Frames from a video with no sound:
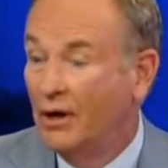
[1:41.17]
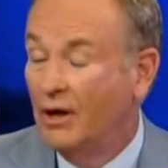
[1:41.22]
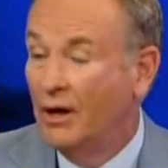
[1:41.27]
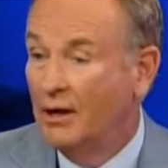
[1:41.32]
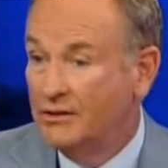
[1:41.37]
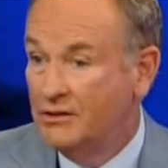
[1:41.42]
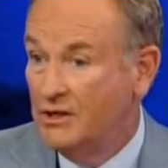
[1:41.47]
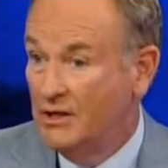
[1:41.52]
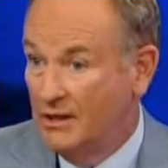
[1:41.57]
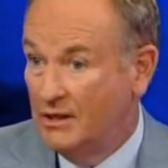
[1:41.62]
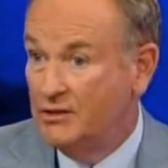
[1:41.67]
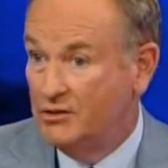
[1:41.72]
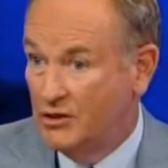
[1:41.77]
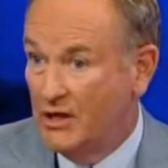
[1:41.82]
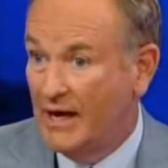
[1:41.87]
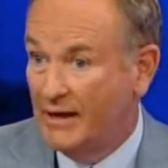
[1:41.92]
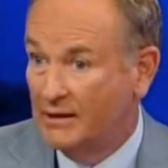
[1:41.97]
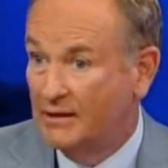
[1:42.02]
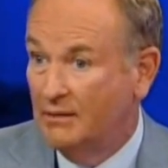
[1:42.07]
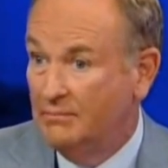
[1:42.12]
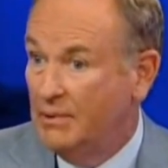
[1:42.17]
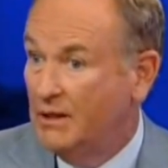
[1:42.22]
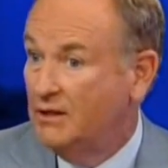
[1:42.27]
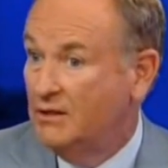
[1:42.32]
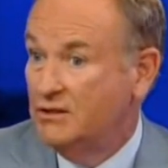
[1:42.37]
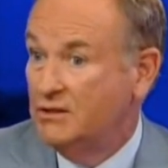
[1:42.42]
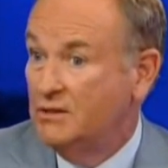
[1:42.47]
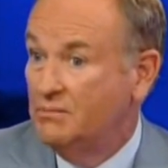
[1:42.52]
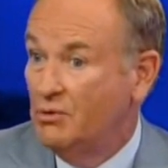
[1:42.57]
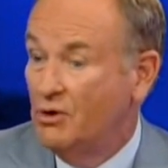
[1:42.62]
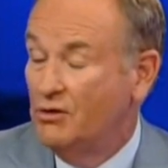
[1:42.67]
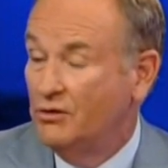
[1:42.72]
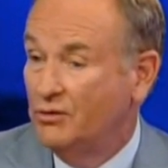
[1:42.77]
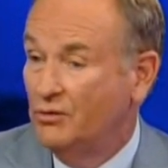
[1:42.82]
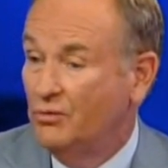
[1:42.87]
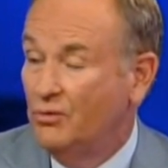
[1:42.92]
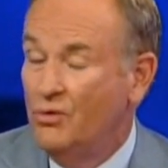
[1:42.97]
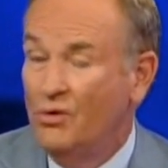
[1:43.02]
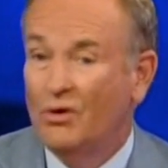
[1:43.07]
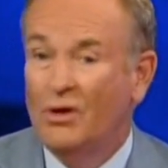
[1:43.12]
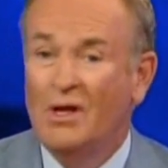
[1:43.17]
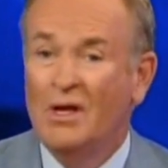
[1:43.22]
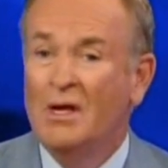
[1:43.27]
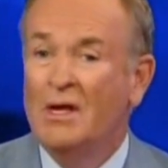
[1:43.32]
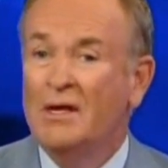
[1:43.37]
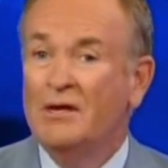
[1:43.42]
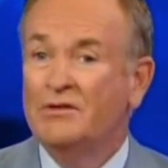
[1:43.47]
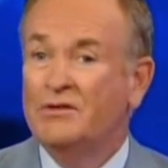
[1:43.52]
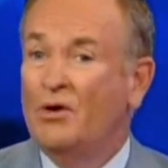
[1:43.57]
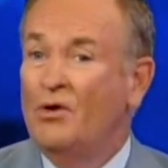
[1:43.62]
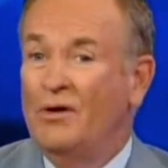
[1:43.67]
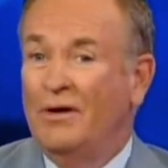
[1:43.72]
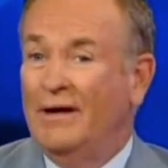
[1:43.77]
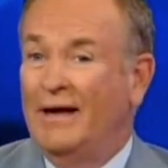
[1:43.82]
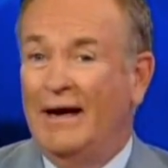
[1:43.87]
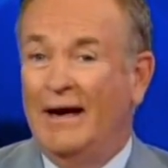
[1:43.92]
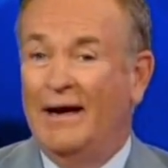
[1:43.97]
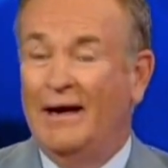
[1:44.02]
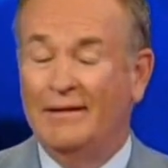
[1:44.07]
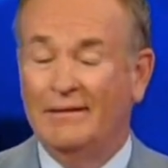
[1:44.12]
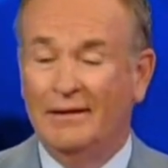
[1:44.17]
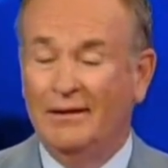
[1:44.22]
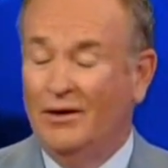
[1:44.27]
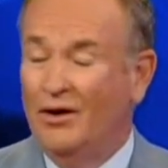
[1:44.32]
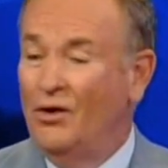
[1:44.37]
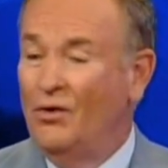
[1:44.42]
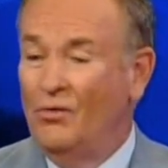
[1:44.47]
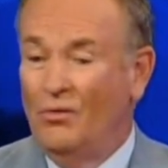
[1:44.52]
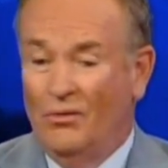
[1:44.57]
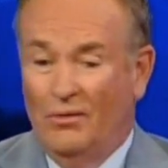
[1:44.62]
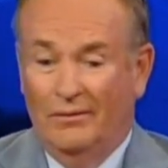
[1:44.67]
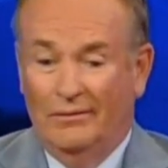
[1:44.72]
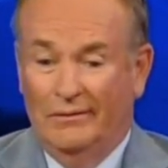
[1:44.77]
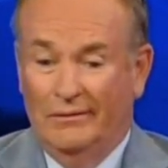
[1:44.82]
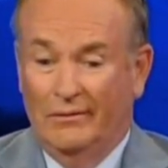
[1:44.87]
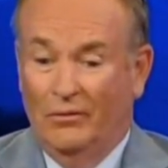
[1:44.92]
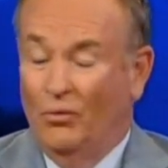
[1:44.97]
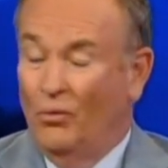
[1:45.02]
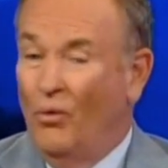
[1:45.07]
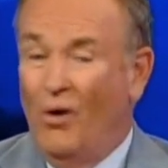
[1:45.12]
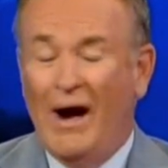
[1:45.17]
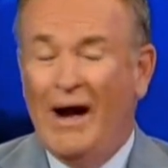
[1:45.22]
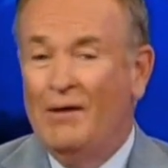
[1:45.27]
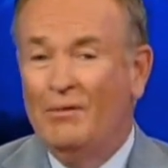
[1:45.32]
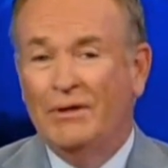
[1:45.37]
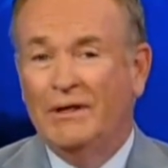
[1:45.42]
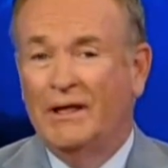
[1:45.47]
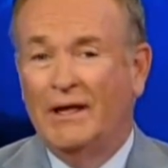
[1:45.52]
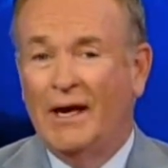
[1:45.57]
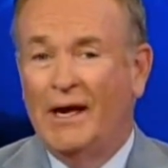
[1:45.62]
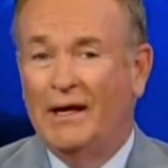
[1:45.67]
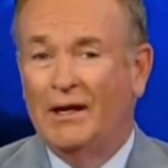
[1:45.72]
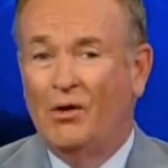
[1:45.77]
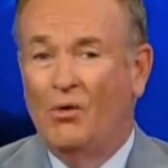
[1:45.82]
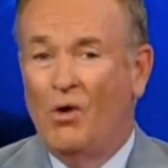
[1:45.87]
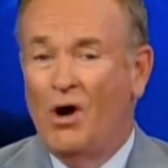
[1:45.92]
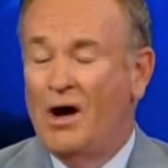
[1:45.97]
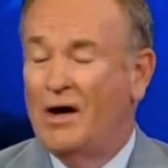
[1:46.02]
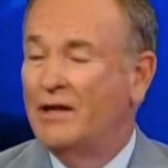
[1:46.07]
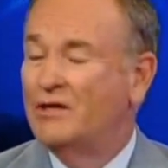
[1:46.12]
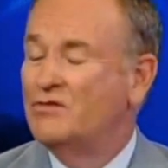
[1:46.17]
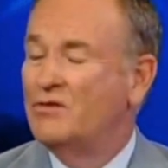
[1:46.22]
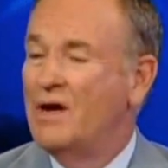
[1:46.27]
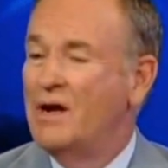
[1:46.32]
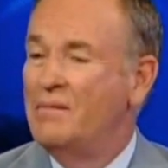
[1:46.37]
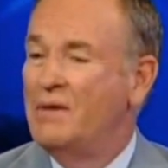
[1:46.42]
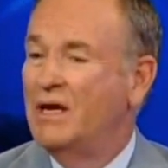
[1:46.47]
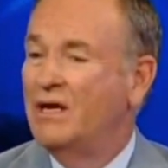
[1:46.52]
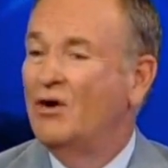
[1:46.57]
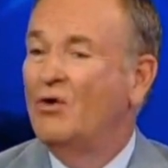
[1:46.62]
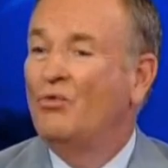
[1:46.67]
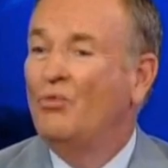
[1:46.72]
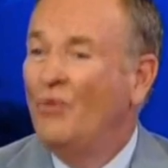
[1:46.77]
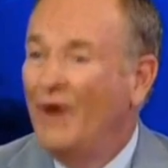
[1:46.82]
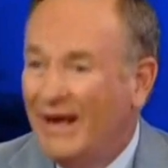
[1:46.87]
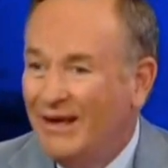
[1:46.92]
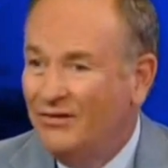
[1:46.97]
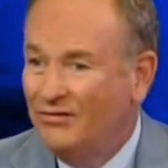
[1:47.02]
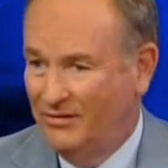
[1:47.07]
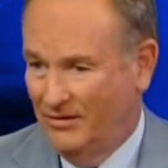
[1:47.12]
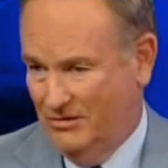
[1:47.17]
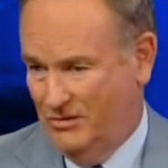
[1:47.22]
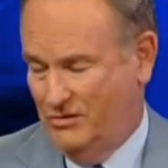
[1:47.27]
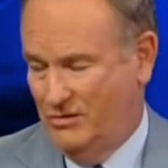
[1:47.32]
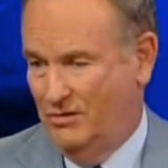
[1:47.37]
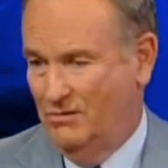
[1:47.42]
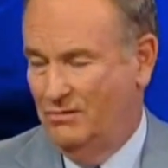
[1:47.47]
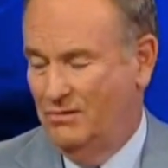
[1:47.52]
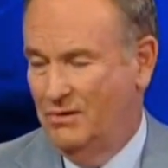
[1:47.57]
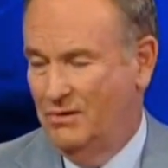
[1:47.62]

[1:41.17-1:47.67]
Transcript: ejected because she broke the rule. So, you know, why would the guy go on and try to make it a race issue?